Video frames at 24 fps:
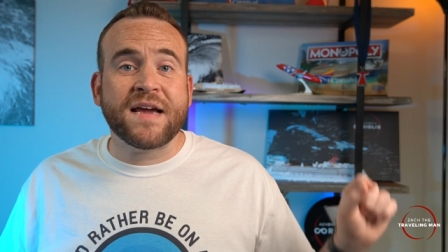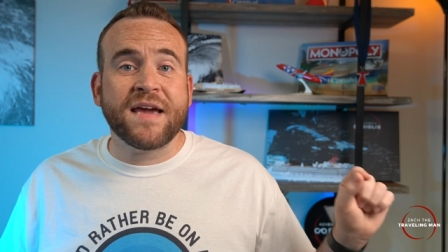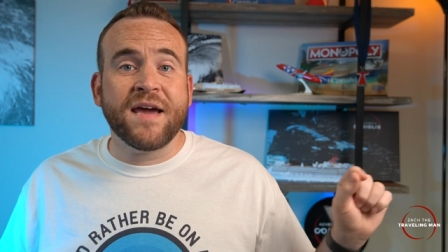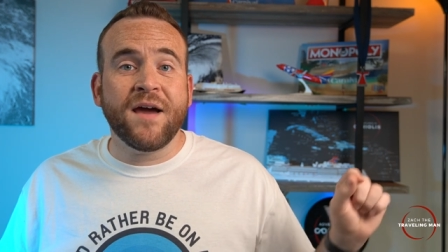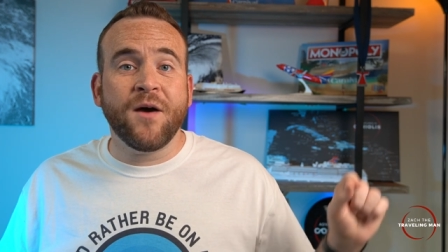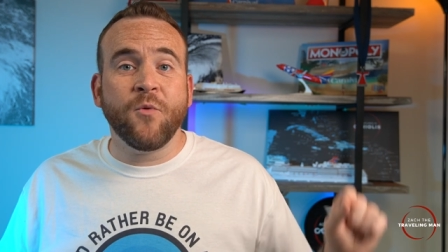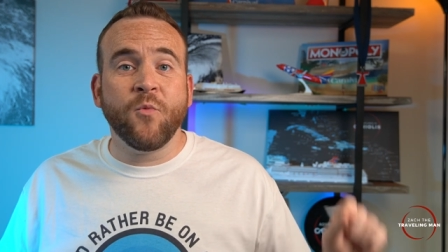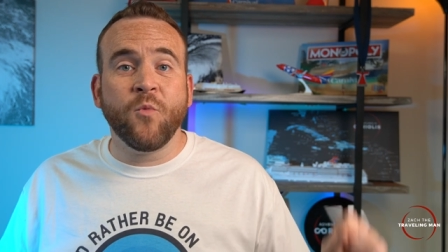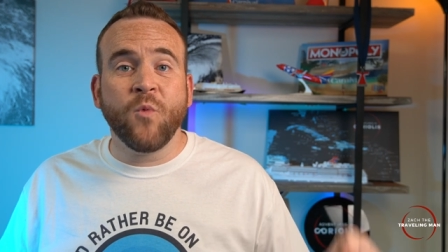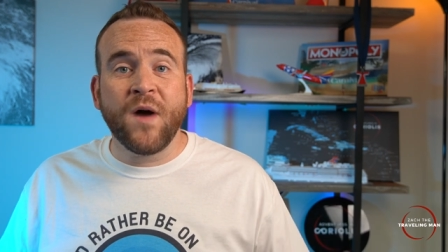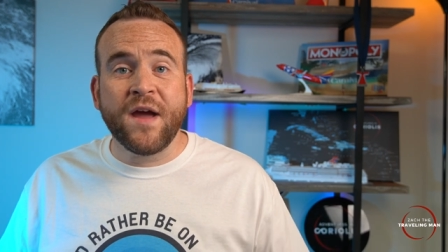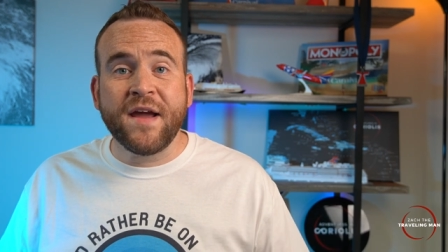
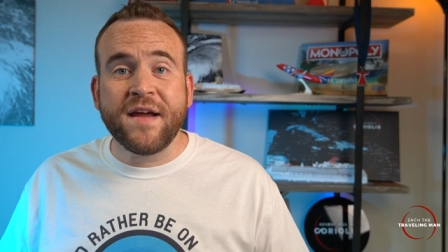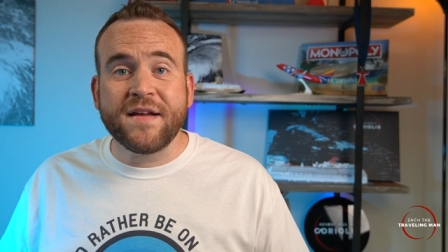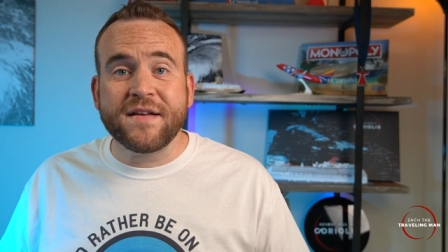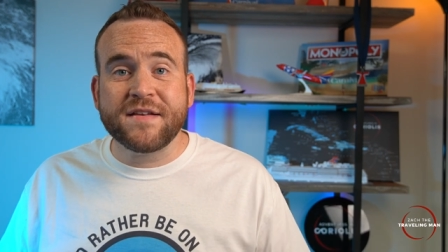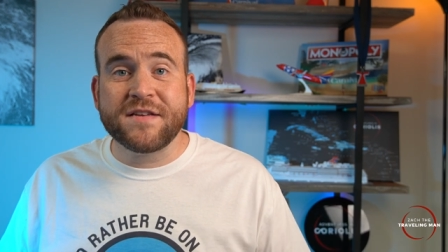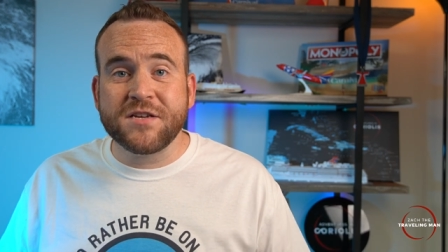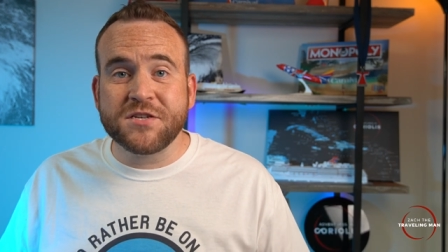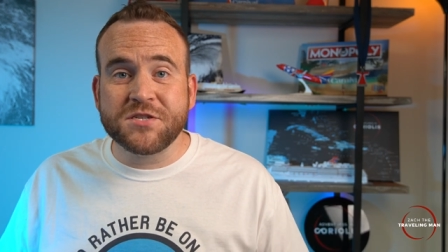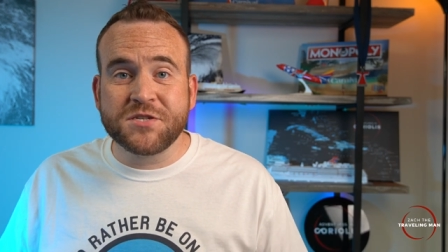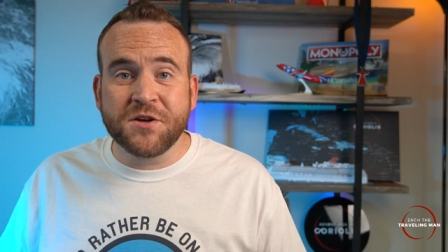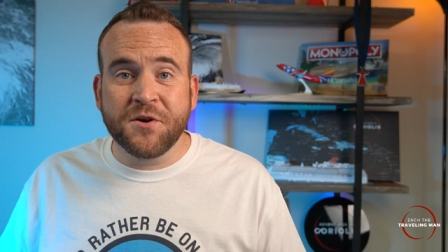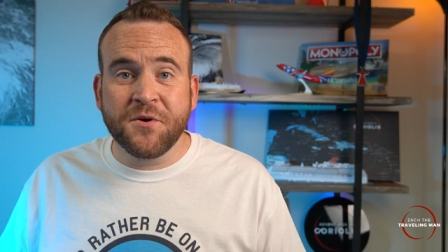can't wait
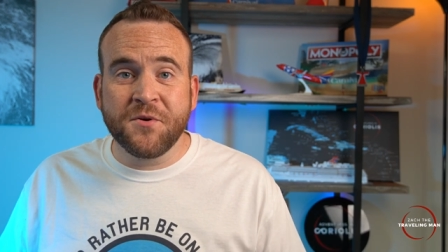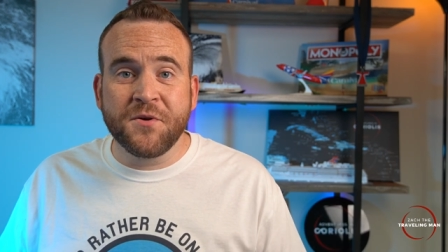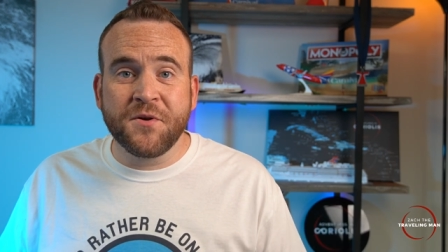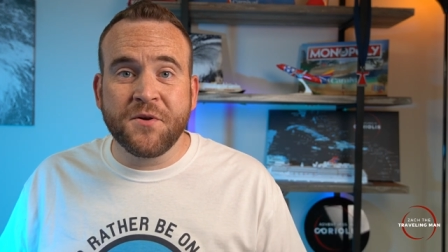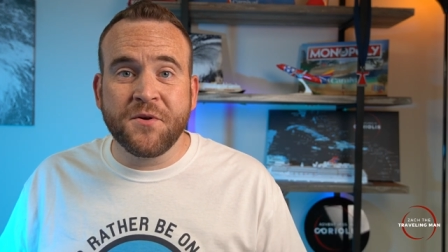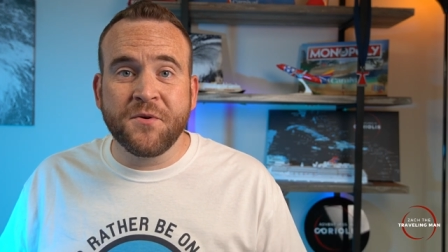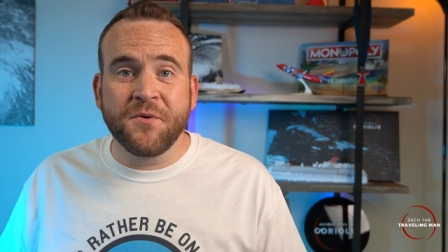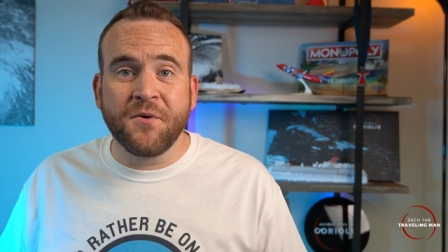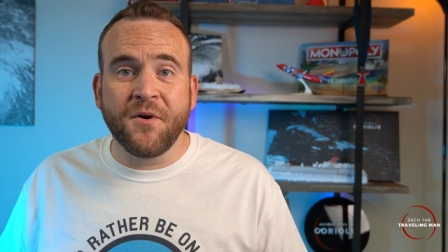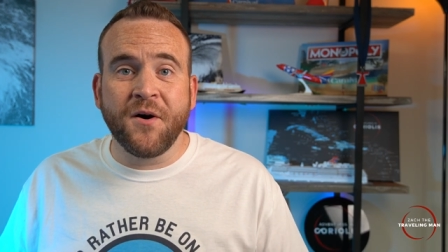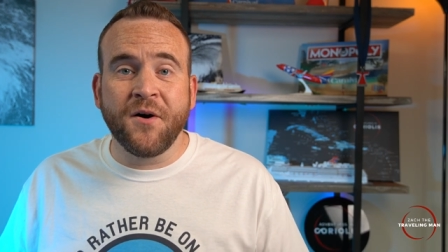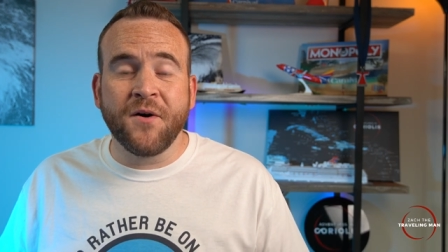to show
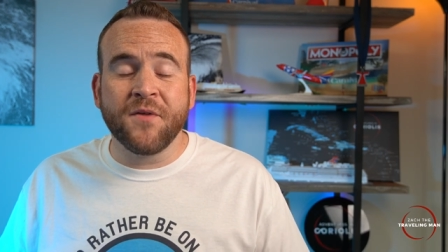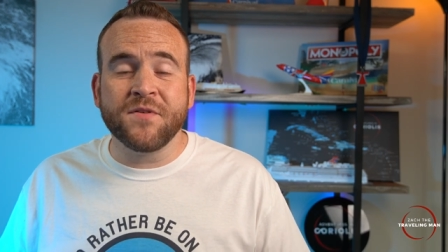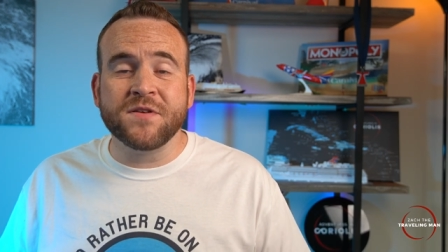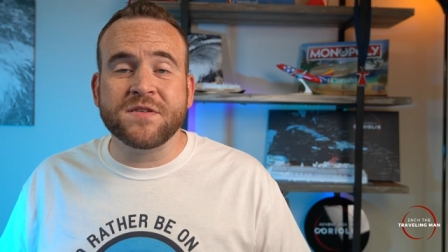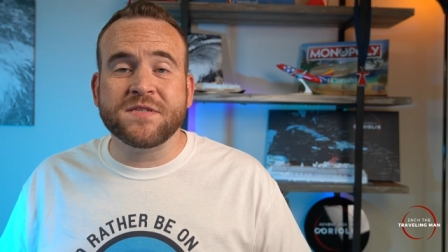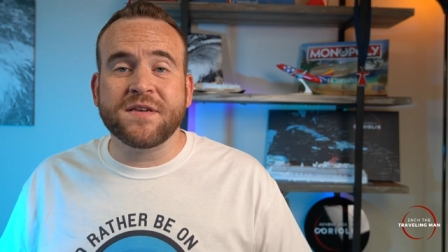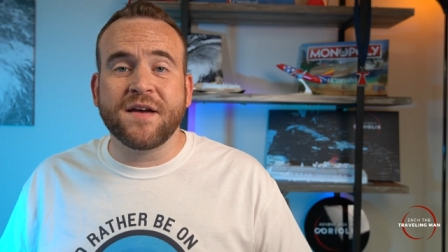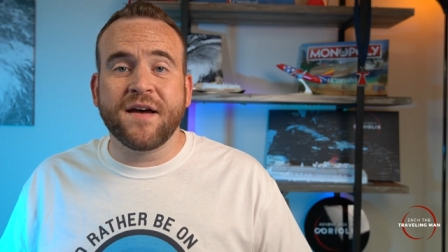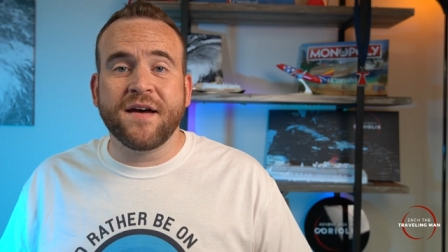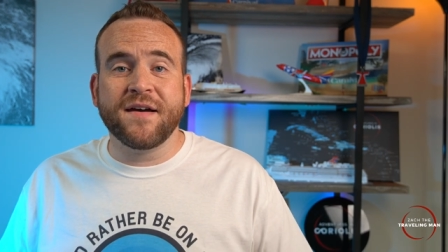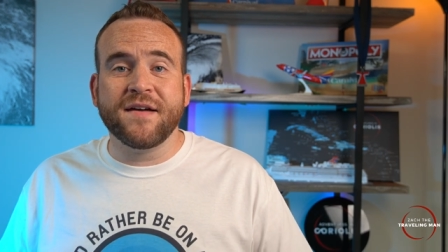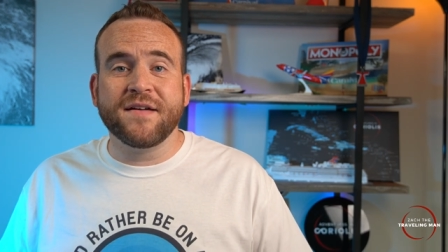you all the
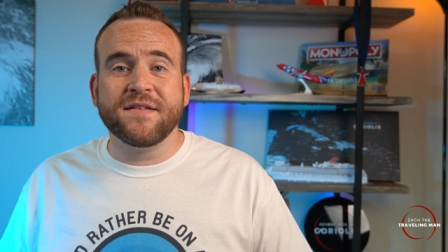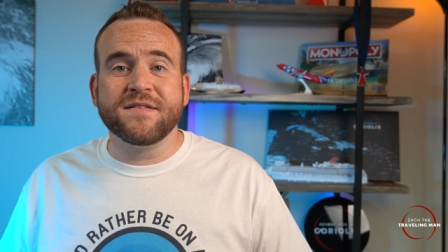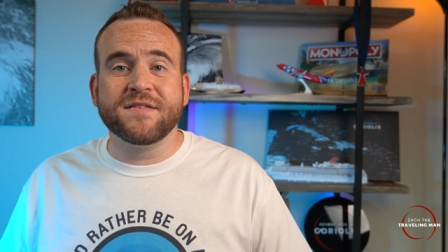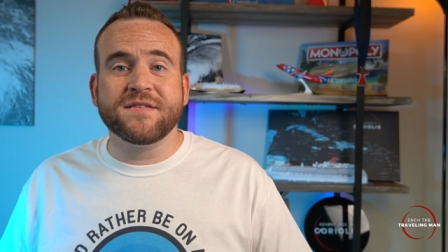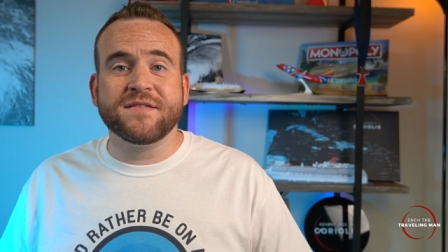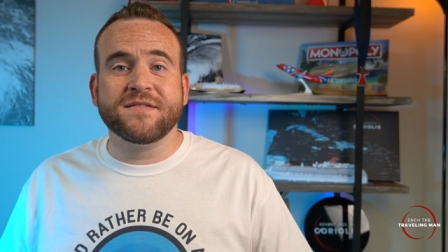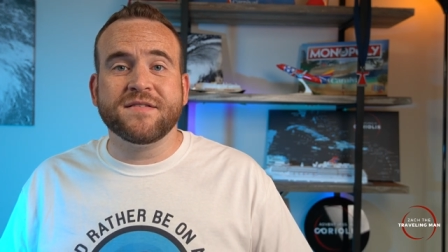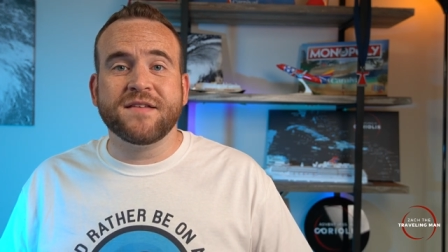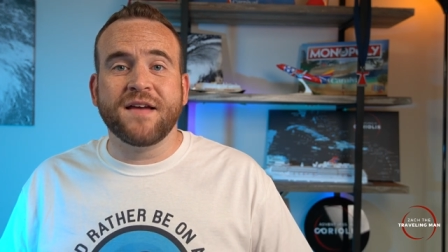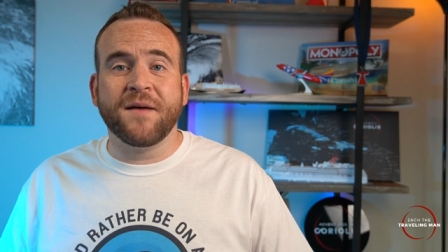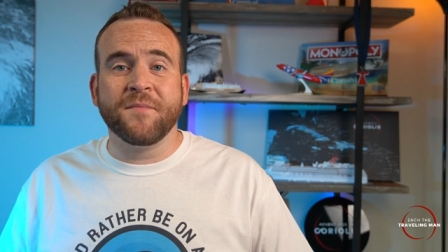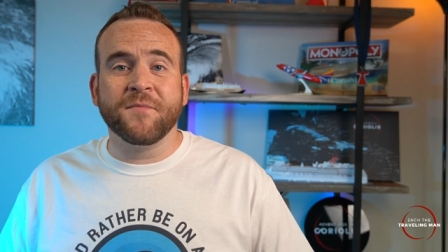
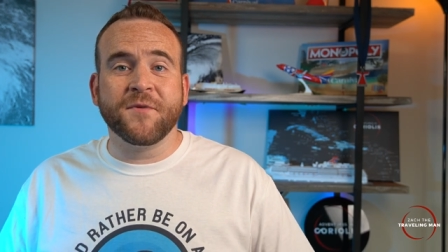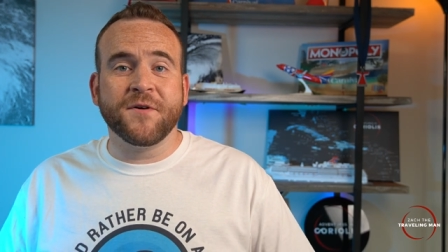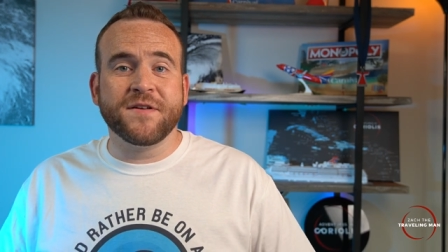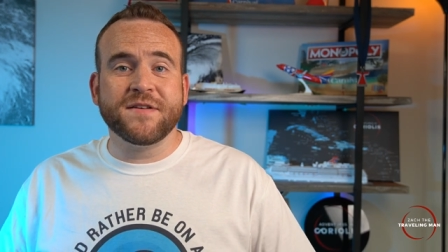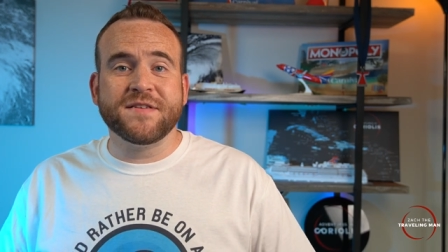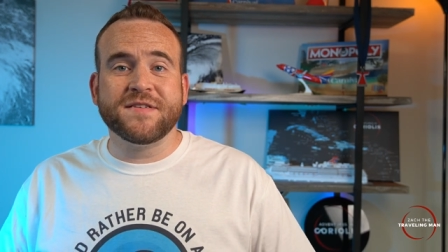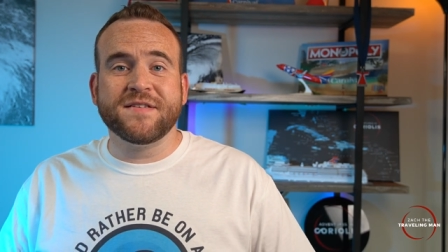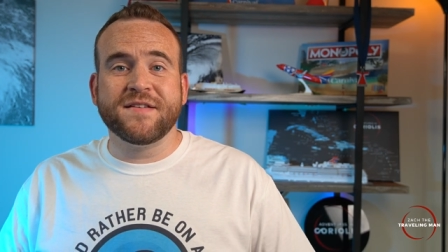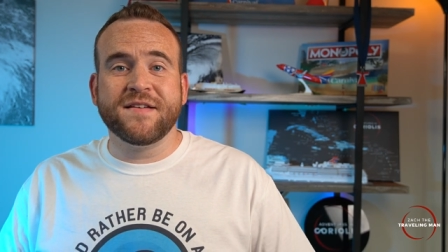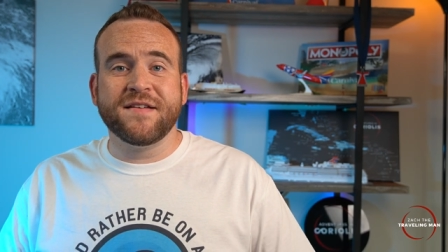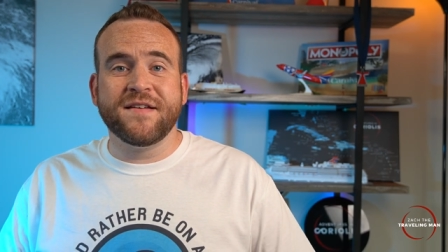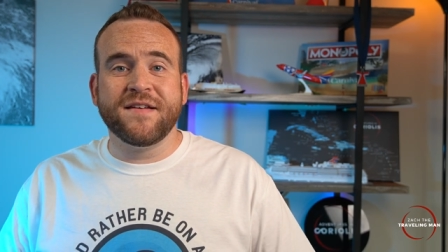sights I'm gonna
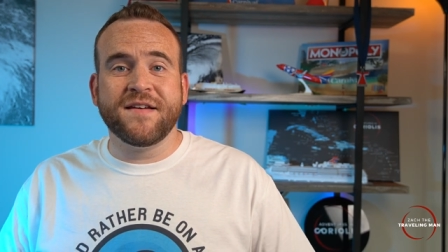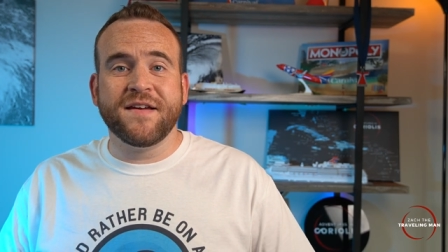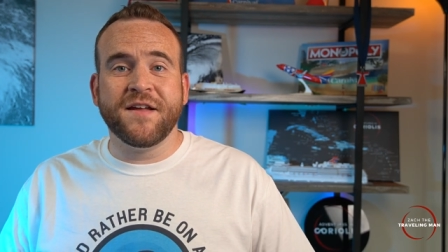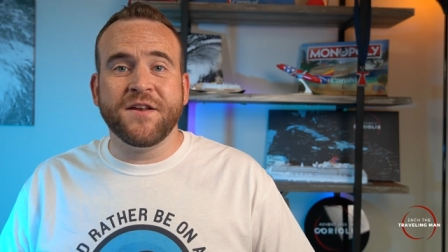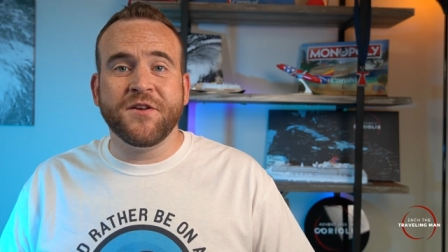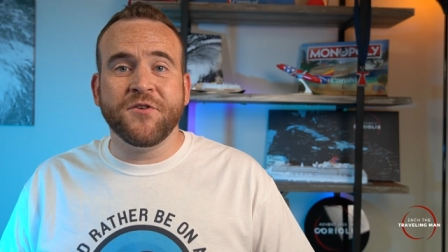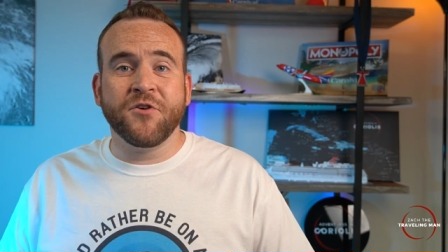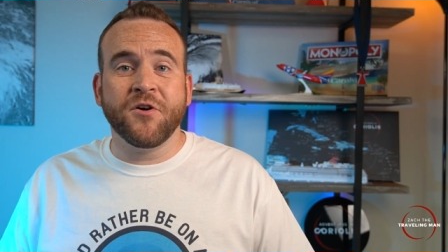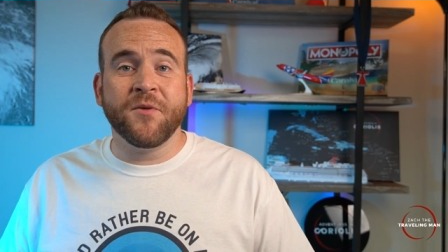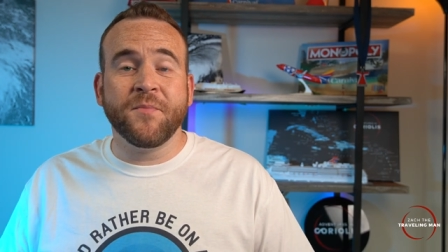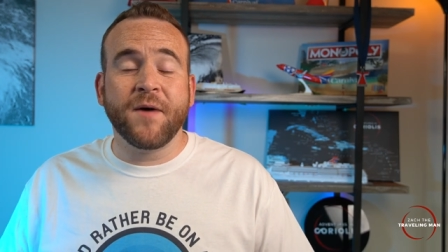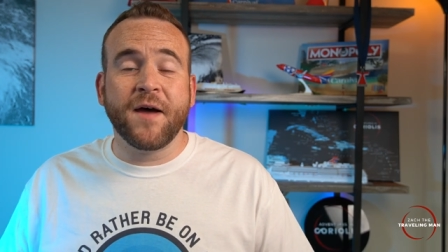see in
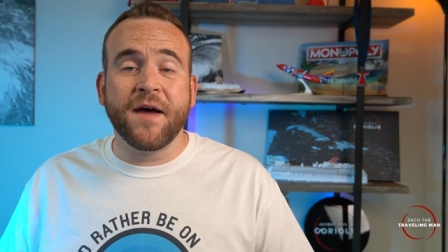Europe.